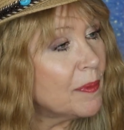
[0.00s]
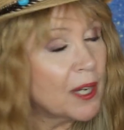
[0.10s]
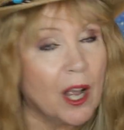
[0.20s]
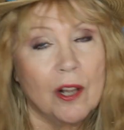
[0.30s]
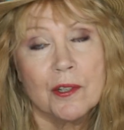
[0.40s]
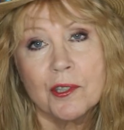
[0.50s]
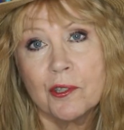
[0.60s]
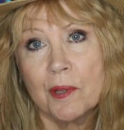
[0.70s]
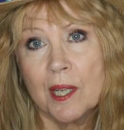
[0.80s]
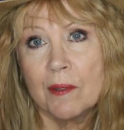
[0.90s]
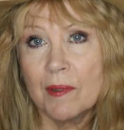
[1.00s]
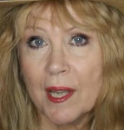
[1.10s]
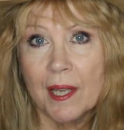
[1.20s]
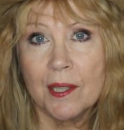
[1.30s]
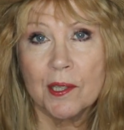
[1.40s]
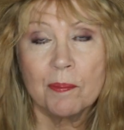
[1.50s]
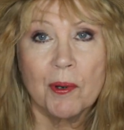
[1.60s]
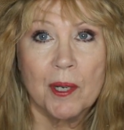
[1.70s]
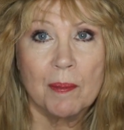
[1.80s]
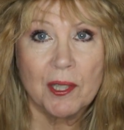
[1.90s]
The Color Street, that is
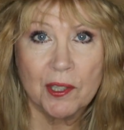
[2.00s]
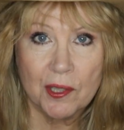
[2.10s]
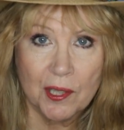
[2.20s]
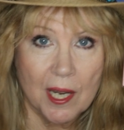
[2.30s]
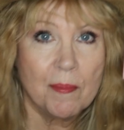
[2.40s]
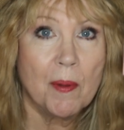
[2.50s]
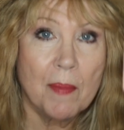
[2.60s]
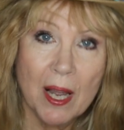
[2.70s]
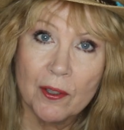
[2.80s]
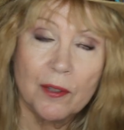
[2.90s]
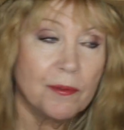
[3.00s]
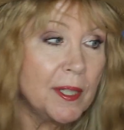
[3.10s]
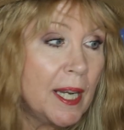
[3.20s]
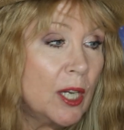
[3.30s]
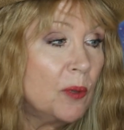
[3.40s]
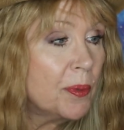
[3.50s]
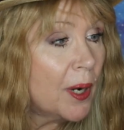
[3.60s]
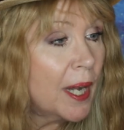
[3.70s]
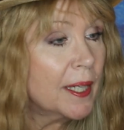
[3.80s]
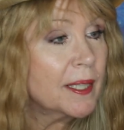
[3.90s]
pretty much the same amount of nail
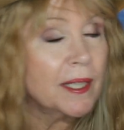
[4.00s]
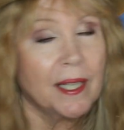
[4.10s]
product,